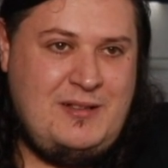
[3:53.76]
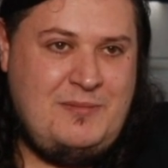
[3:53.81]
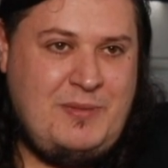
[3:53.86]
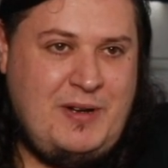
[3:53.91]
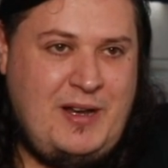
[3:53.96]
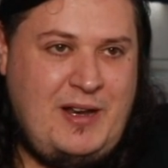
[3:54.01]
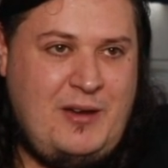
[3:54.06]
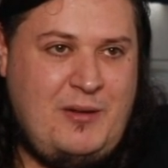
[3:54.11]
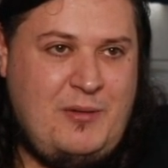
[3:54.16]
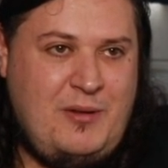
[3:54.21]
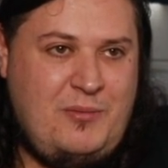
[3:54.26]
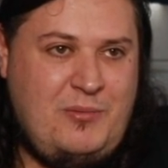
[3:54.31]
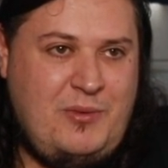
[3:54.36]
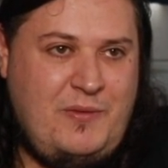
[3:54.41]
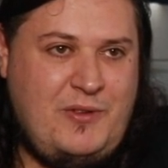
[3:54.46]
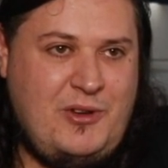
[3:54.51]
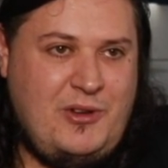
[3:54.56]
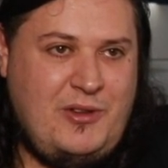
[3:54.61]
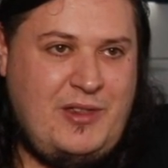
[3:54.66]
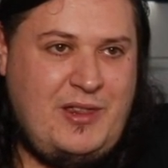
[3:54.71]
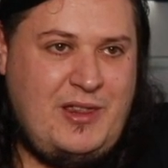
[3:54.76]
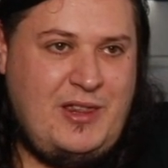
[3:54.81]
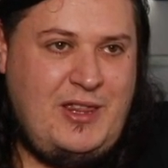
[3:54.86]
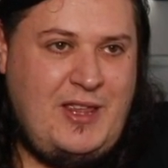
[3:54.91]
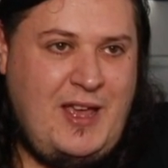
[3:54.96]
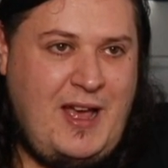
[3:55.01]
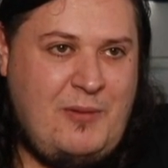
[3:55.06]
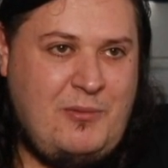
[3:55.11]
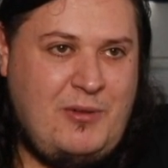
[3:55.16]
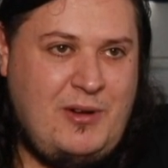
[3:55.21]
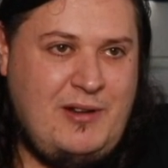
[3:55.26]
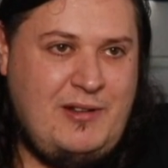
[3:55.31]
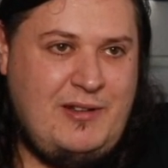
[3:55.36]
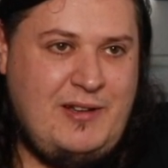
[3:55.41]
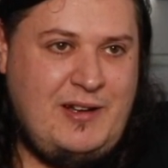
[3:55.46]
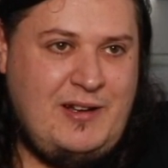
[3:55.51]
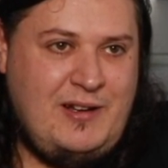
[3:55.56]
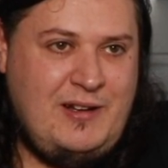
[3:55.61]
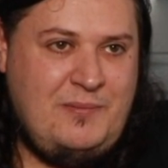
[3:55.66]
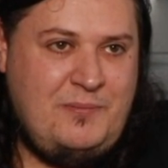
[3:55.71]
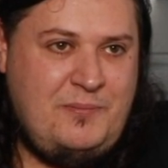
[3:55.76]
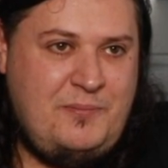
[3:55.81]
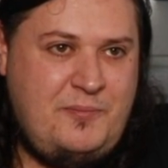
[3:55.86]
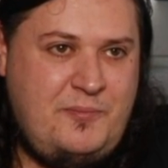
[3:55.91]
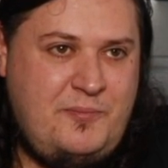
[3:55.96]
But anyway, we've got that one done.